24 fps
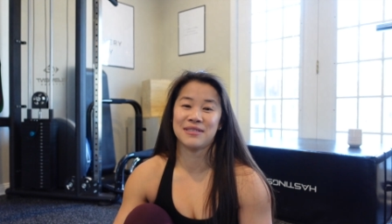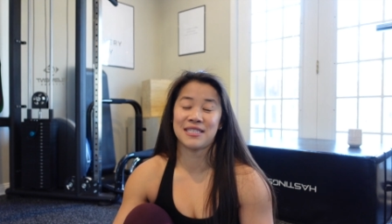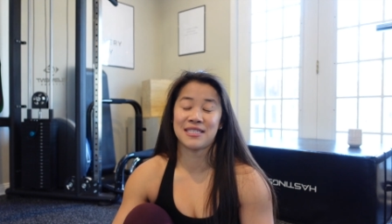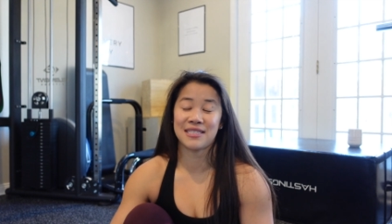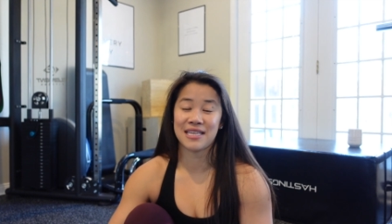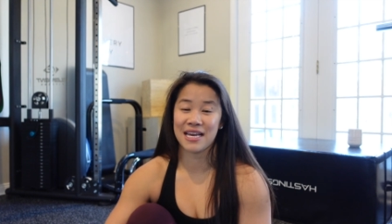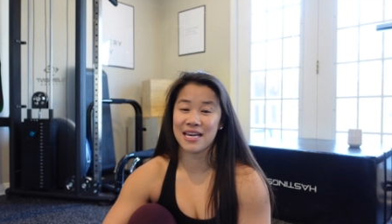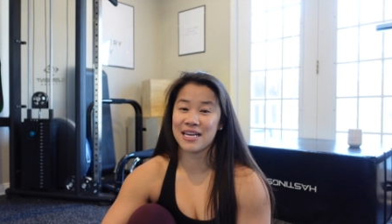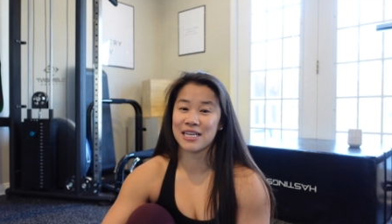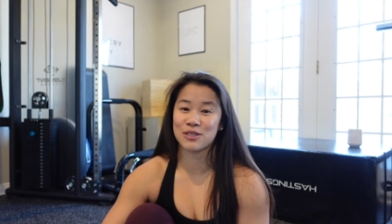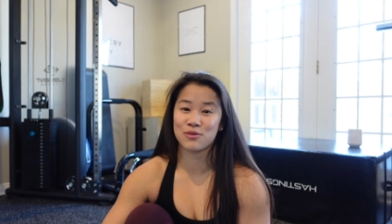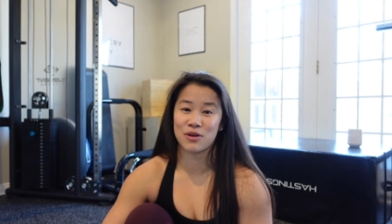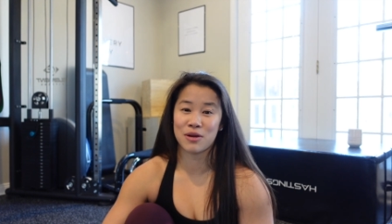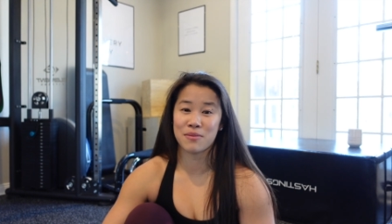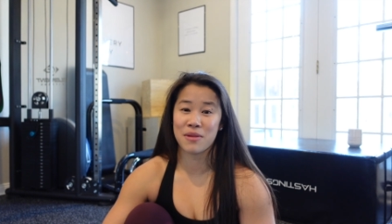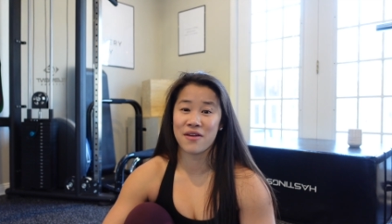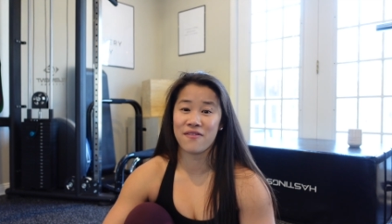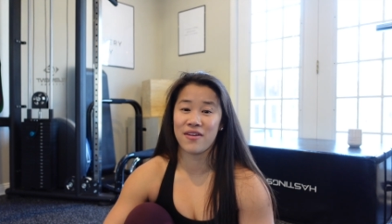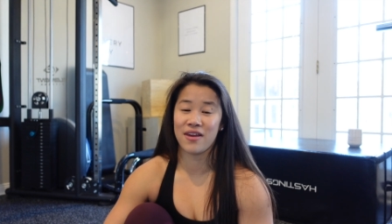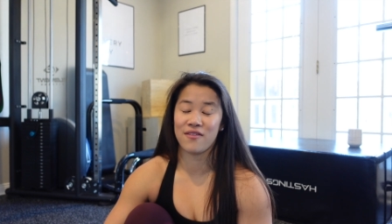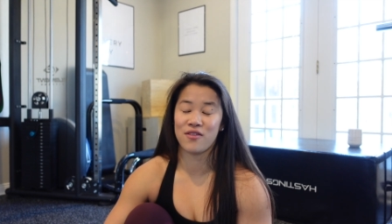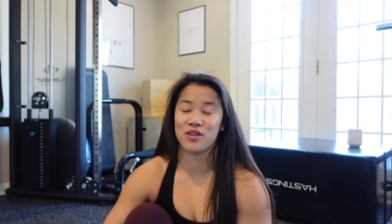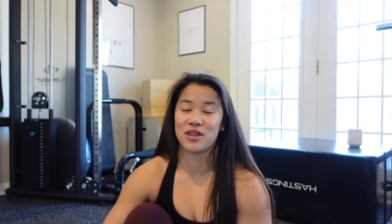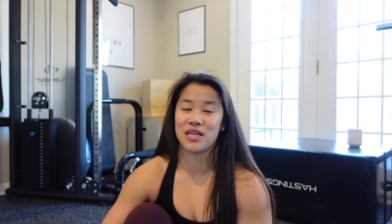steak is one of my
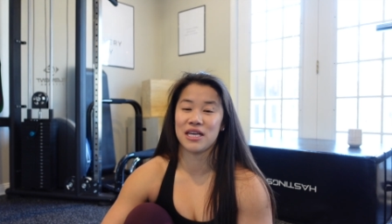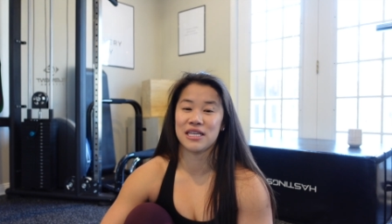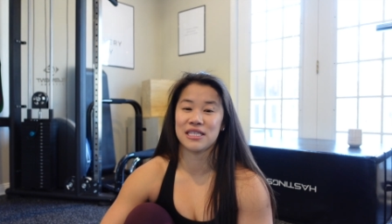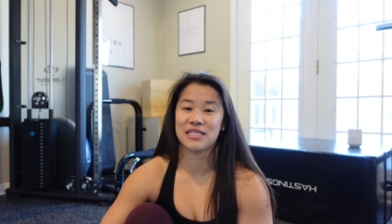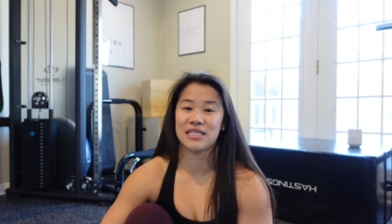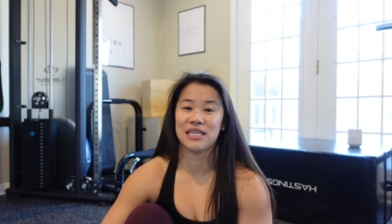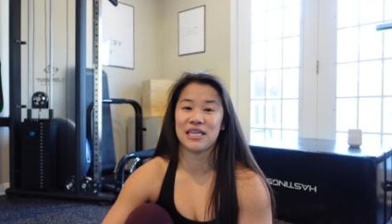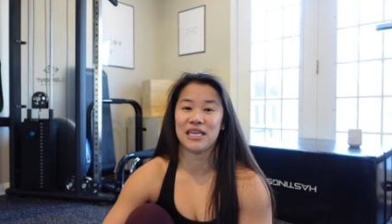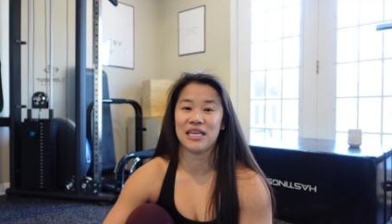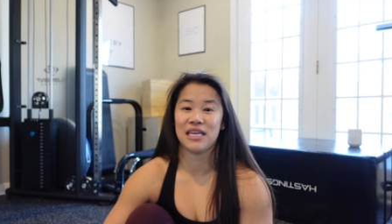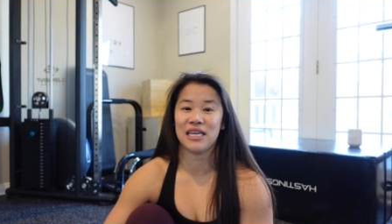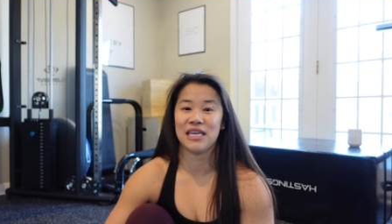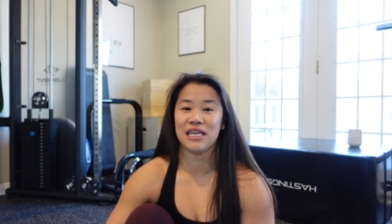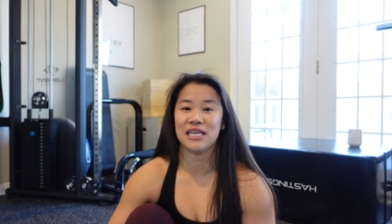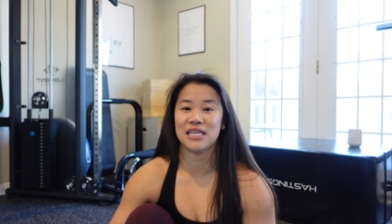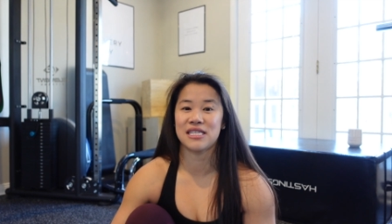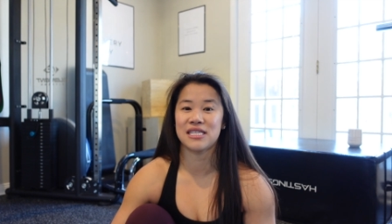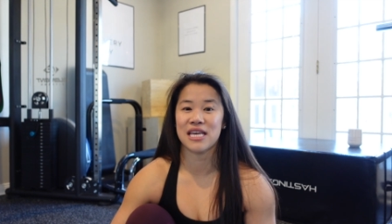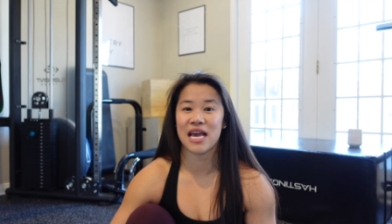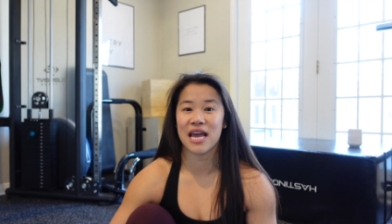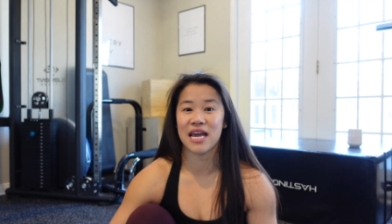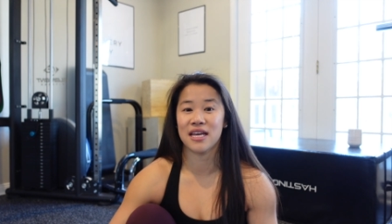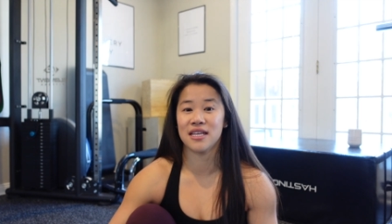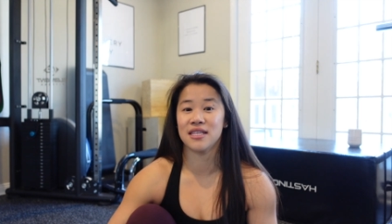favorite things to
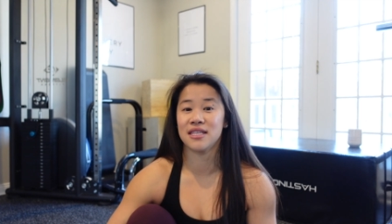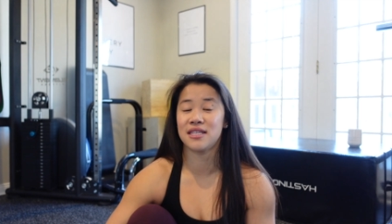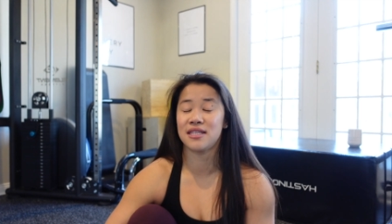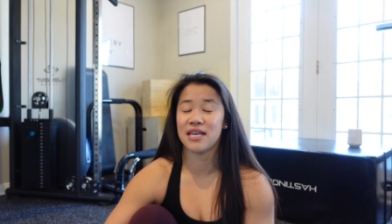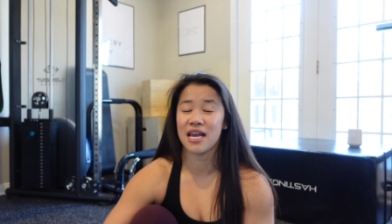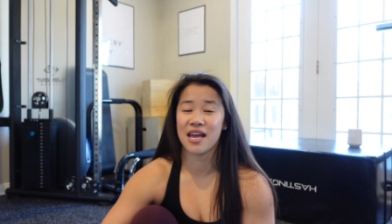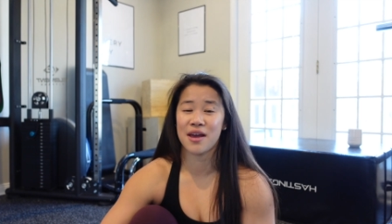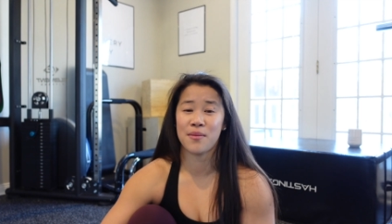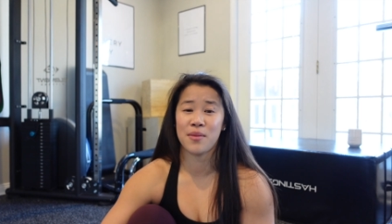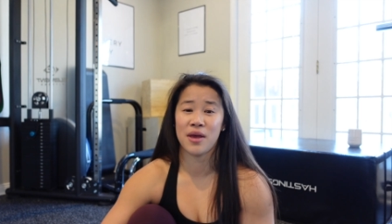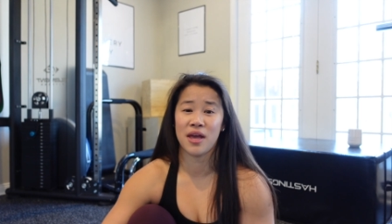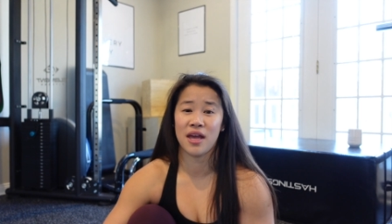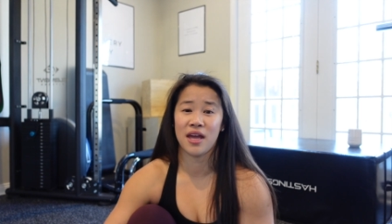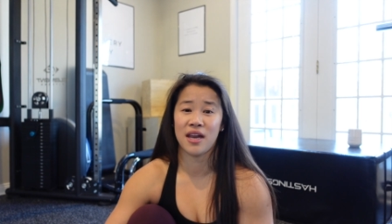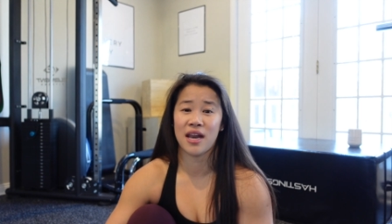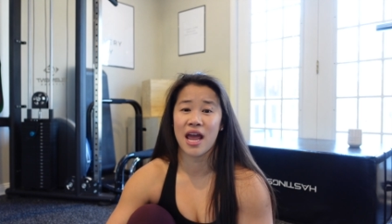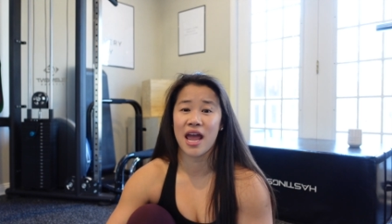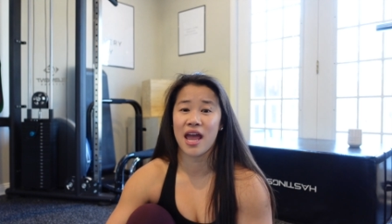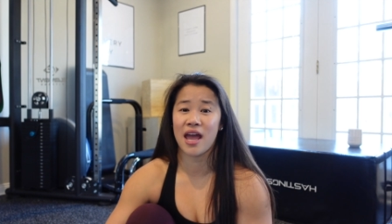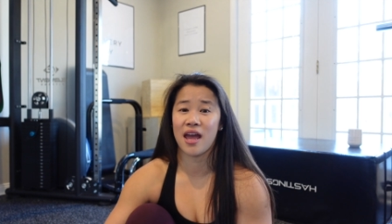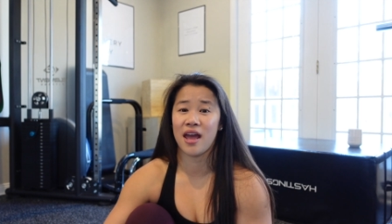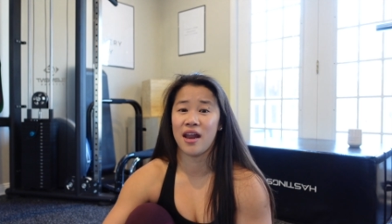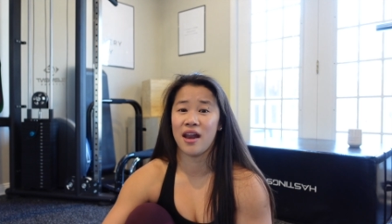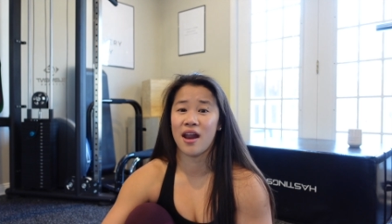eat and salmon
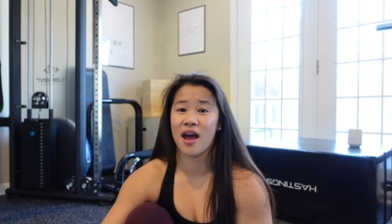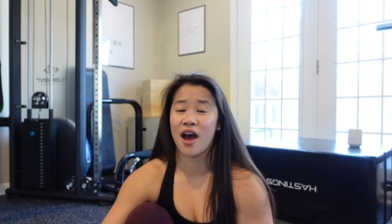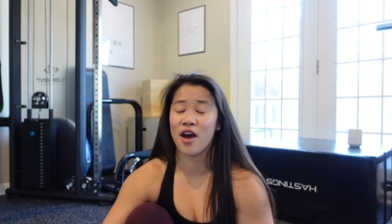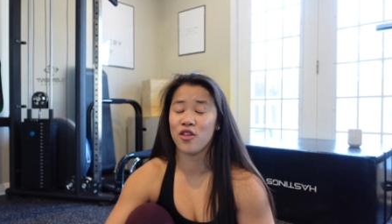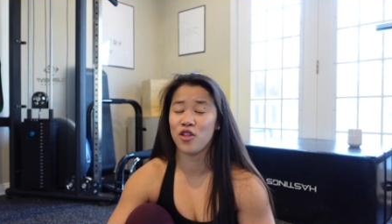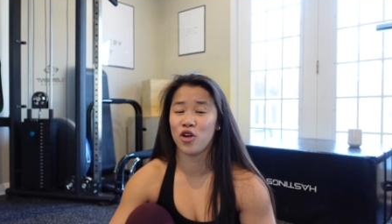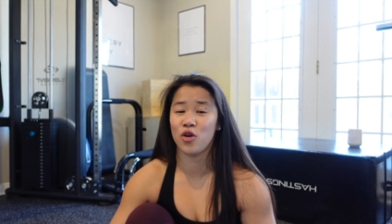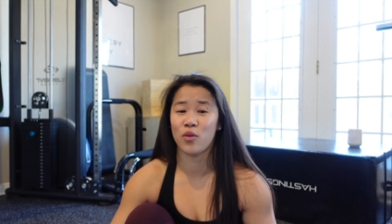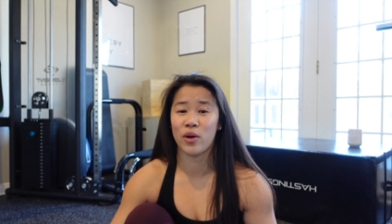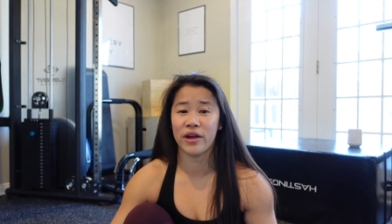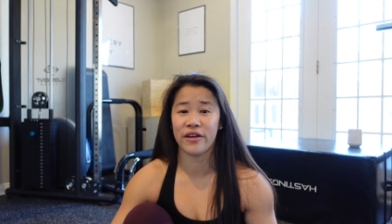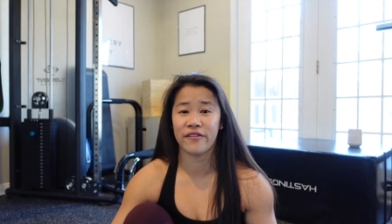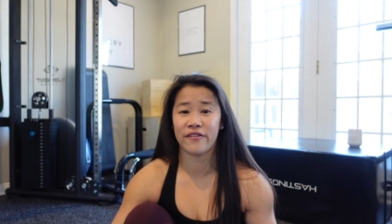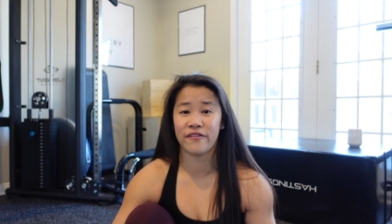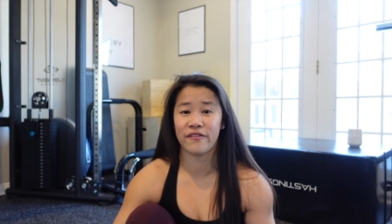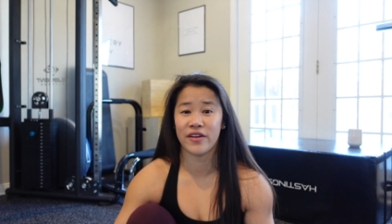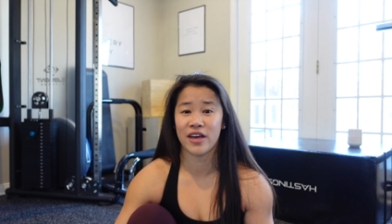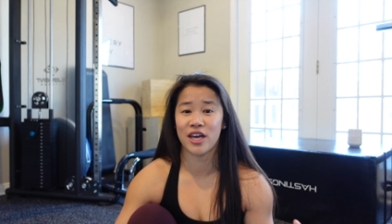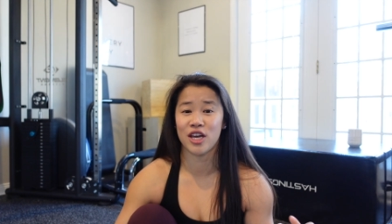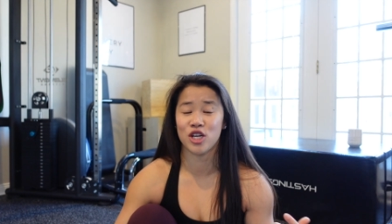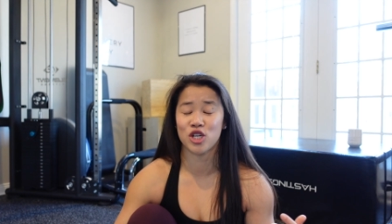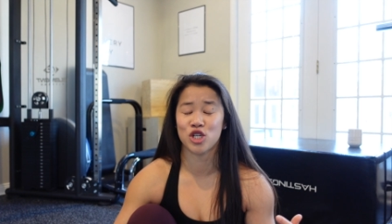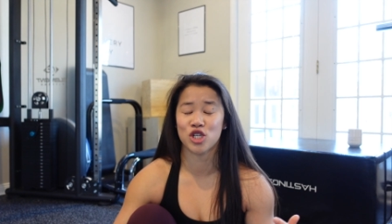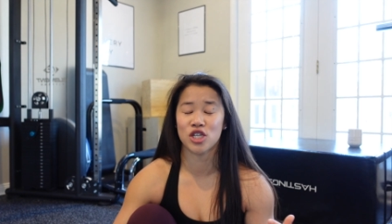and other white
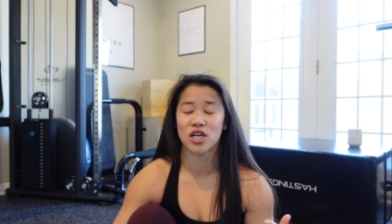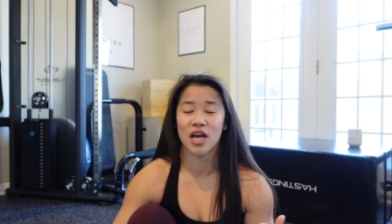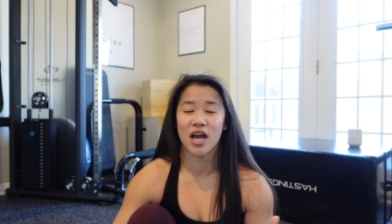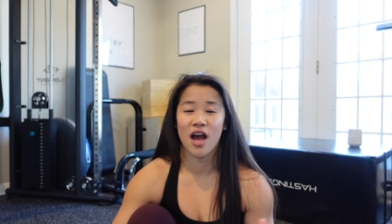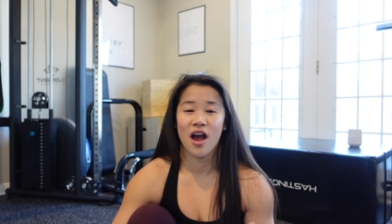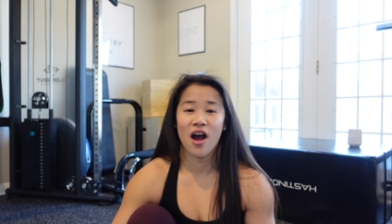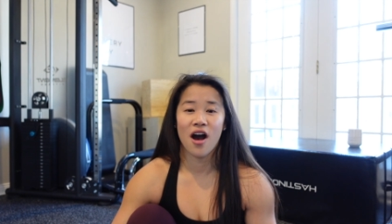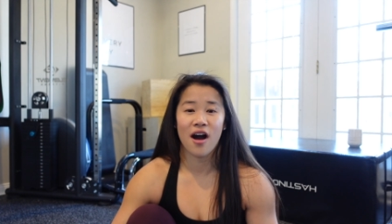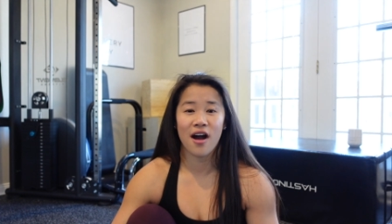fish.